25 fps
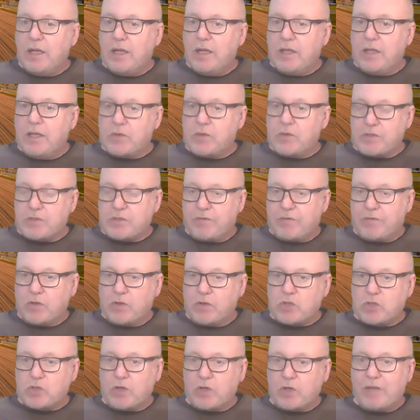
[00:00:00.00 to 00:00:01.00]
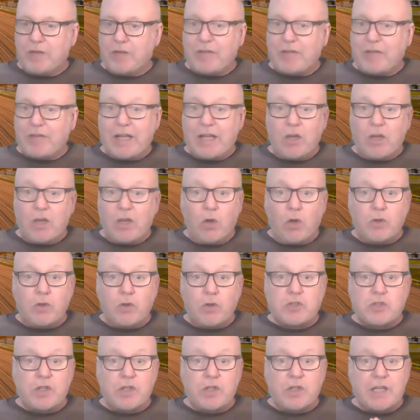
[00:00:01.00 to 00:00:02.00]
There was a photograph. It
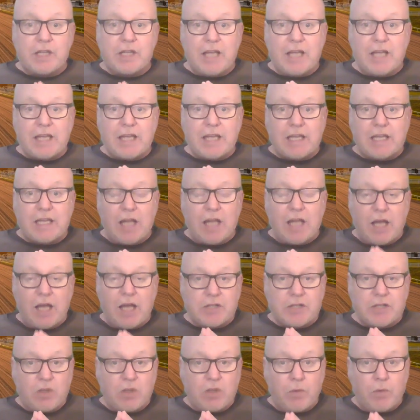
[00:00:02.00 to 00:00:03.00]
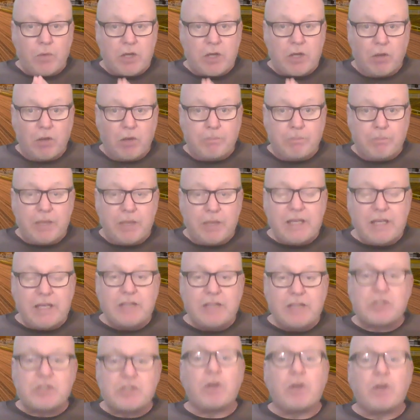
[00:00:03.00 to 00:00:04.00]
looked to the naked eye as though we got
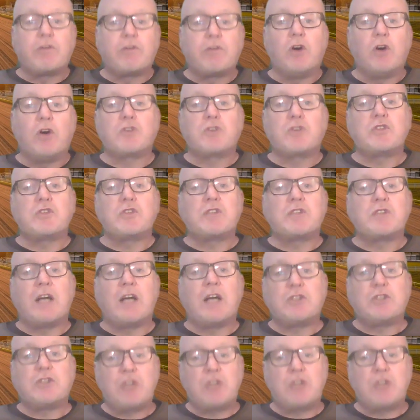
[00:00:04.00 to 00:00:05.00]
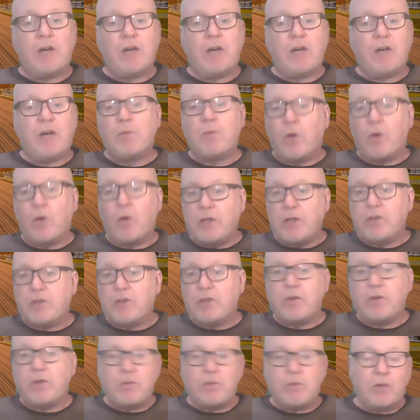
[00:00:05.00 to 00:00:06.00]
beat. So, of course, you start shouting, what are you
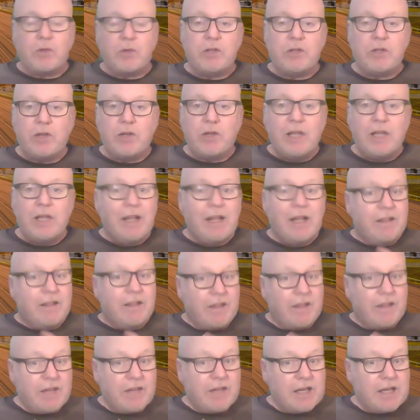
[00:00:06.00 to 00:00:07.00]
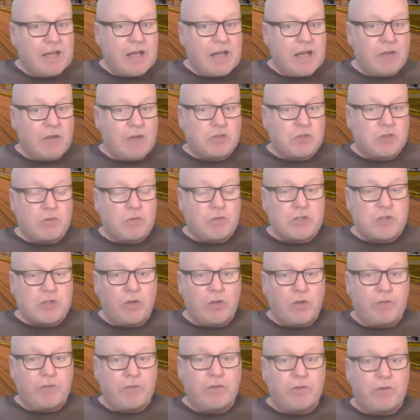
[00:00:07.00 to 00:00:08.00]
doing? What are you doing? Then they announce the
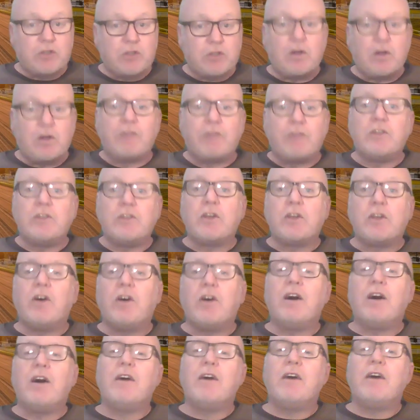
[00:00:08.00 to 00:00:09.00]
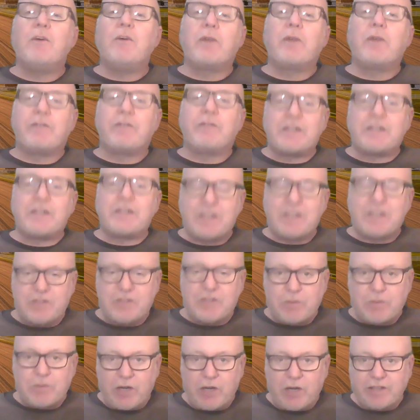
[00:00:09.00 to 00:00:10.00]
result of the photograph and you go, oh, what a
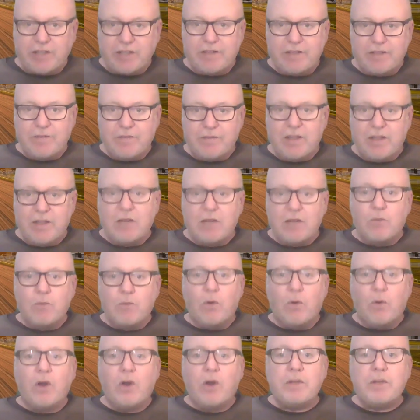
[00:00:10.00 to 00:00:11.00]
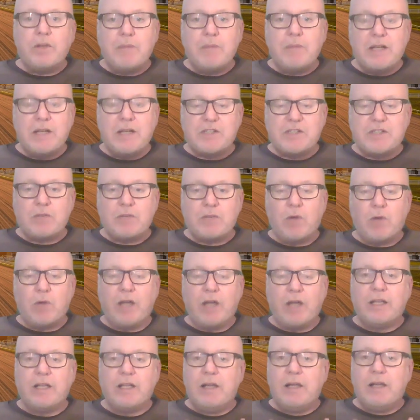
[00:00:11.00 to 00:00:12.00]
fantastic ride. What an amazing
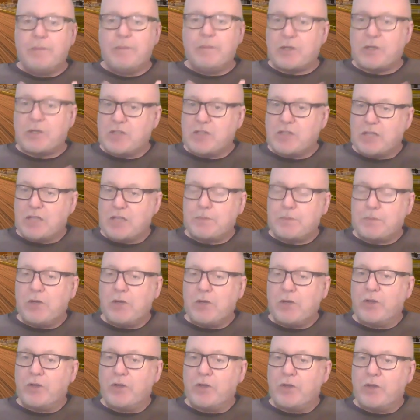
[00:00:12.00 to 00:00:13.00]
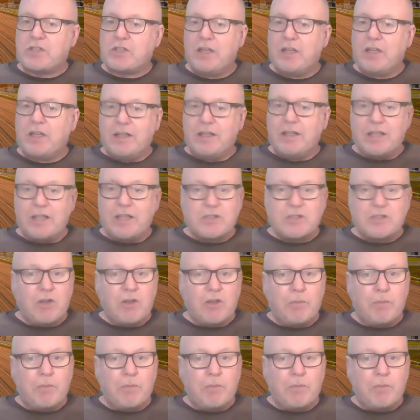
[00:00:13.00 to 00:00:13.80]
ride. Because let's be honest, there's no